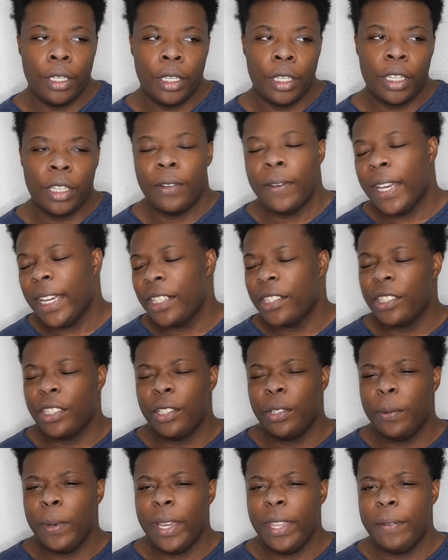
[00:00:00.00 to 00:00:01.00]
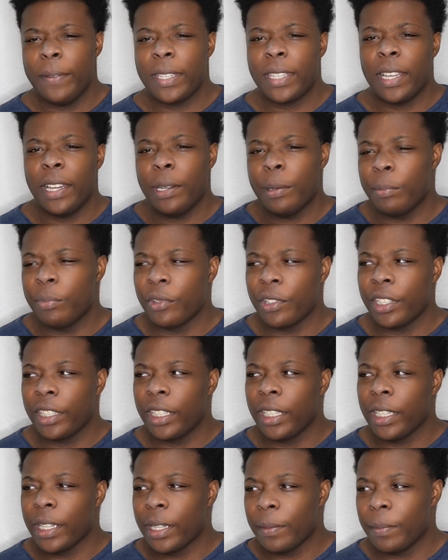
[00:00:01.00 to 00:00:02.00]
You know, actually, in a way, that was kind of
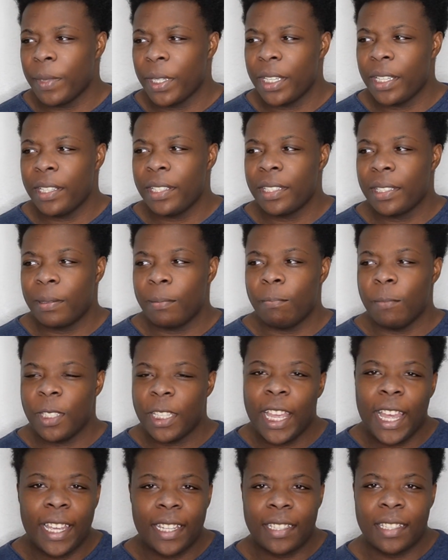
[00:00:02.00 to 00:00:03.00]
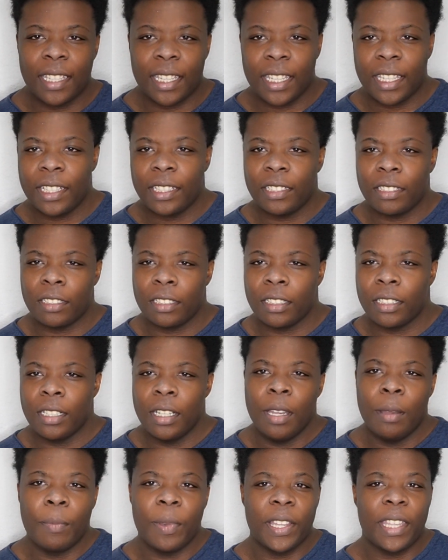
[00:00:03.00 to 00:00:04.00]
brilliant because Zach's the killer,
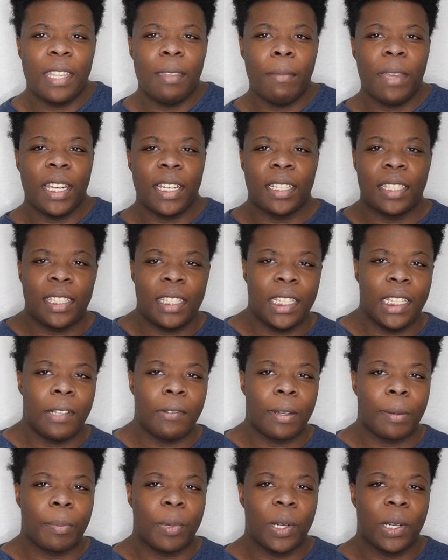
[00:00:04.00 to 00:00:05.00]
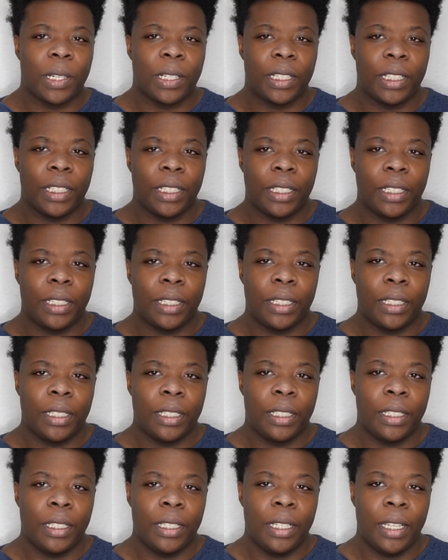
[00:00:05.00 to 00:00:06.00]
but he made a secret party.
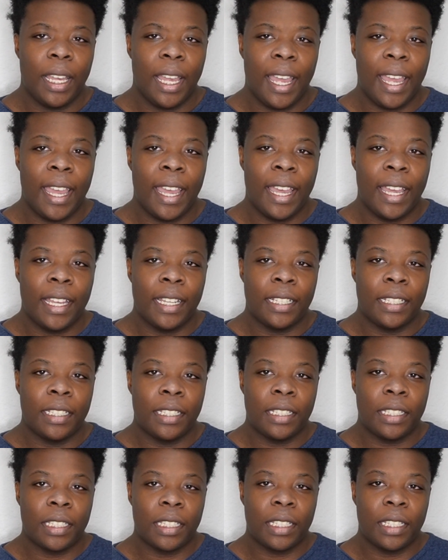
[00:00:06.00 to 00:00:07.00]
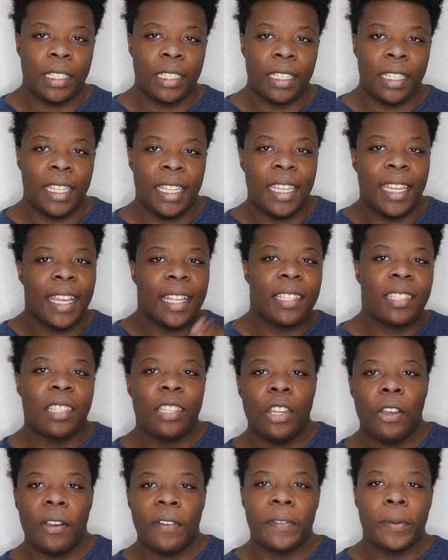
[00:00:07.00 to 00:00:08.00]
And he gets
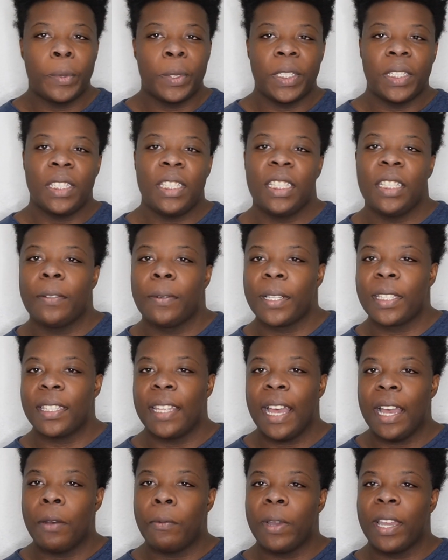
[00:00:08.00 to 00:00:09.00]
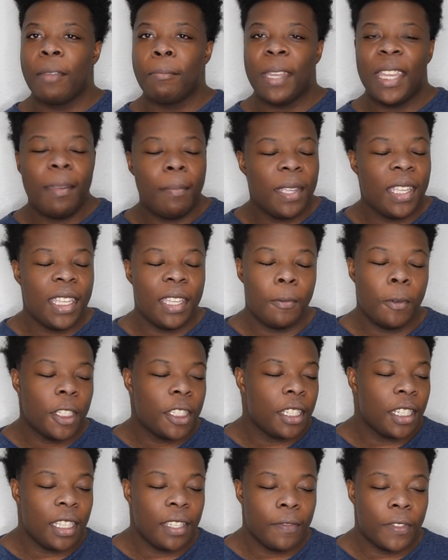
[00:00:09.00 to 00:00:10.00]
to know everybody's secrets that way. Maybe he
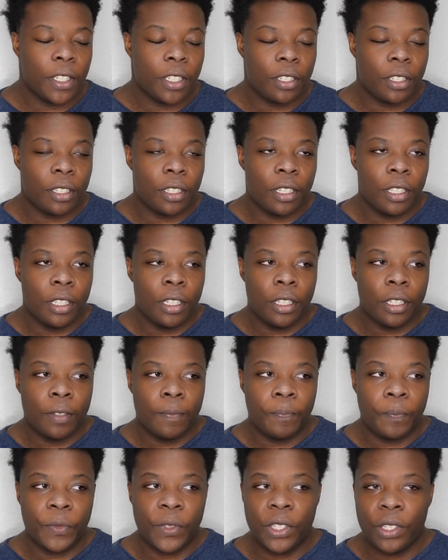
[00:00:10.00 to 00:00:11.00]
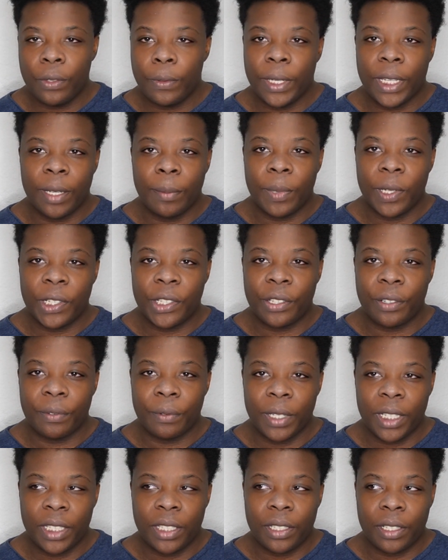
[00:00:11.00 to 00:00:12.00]
wasn't even doing a bunch of
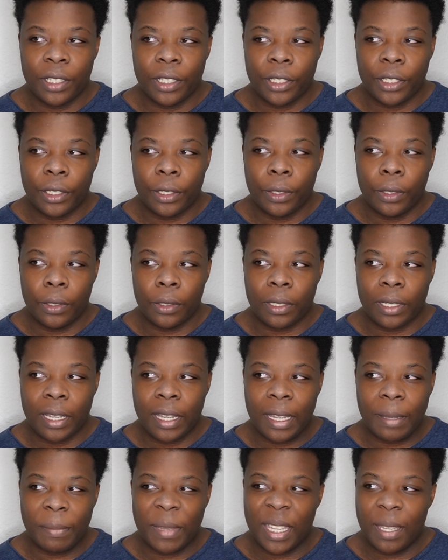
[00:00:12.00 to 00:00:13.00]
research the whole time.